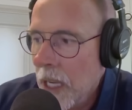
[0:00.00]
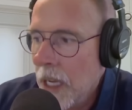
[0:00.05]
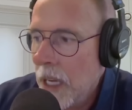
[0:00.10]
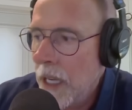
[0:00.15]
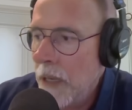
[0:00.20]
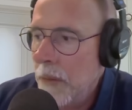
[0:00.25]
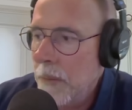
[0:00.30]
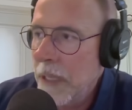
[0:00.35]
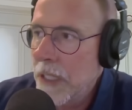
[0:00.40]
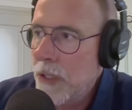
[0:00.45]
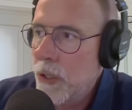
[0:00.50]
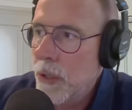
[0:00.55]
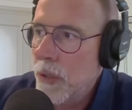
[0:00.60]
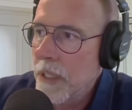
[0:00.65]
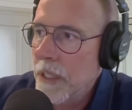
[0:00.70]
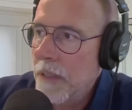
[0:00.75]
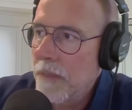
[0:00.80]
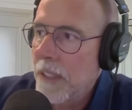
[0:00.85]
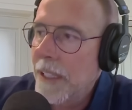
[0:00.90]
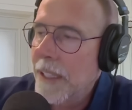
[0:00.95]
and made you
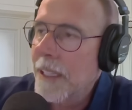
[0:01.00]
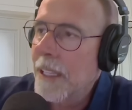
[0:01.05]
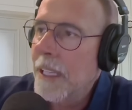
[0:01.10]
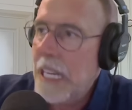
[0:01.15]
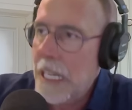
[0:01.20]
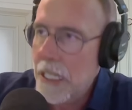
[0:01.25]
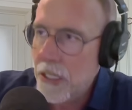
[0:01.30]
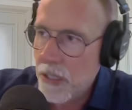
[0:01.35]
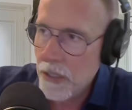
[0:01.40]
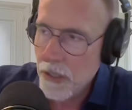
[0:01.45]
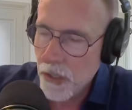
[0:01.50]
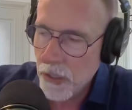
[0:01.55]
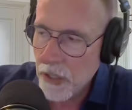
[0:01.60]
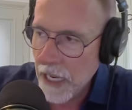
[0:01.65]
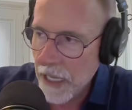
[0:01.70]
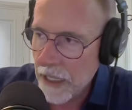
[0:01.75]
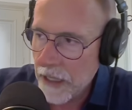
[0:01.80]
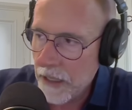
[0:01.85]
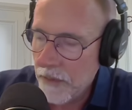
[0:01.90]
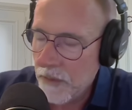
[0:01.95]
even less
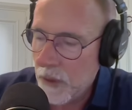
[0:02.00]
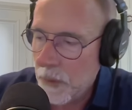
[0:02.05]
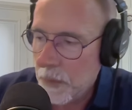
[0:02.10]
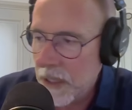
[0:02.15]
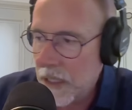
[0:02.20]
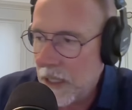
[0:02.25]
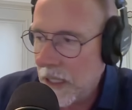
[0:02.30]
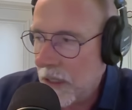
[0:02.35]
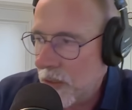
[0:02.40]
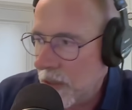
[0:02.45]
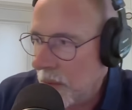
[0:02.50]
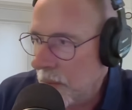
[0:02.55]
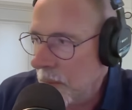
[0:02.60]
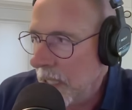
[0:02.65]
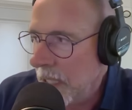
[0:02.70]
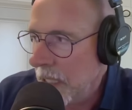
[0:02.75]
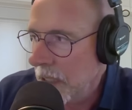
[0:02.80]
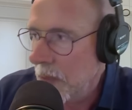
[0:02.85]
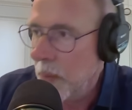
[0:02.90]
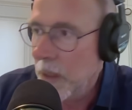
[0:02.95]
attractive to potential
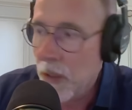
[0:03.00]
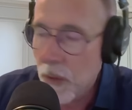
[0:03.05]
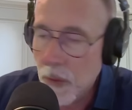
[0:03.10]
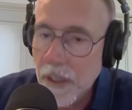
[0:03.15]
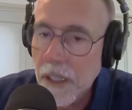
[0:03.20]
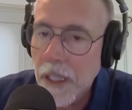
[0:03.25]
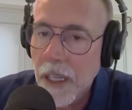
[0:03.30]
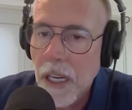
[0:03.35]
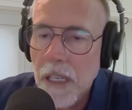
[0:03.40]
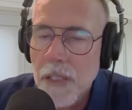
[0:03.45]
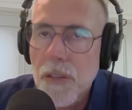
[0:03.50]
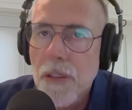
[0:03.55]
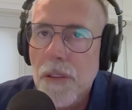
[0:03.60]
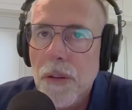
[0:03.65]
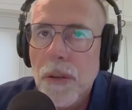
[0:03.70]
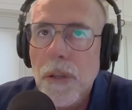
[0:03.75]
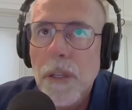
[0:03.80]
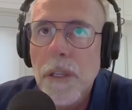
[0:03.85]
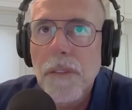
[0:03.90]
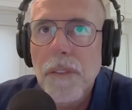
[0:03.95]
mates, but only cost
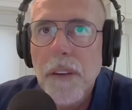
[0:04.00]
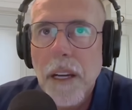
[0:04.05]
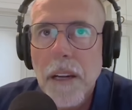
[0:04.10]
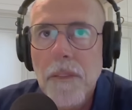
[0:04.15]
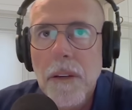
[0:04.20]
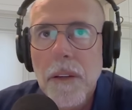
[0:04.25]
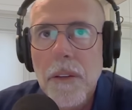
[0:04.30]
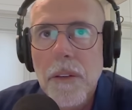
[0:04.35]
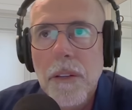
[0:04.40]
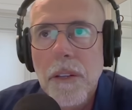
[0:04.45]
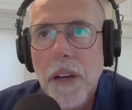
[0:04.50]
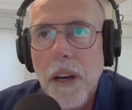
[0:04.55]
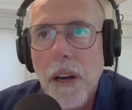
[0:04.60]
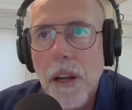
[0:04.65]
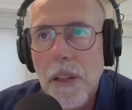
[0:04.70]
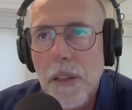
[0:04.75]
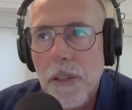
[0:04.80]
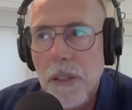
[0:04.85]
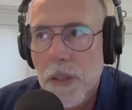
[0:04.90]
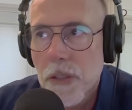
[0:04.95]

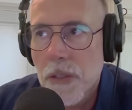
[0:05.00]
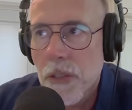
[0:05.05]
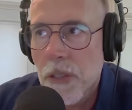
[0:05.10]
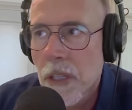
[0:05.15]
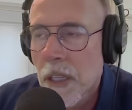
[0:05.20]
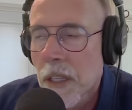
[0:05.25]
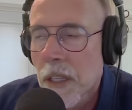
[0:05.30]
$3,500.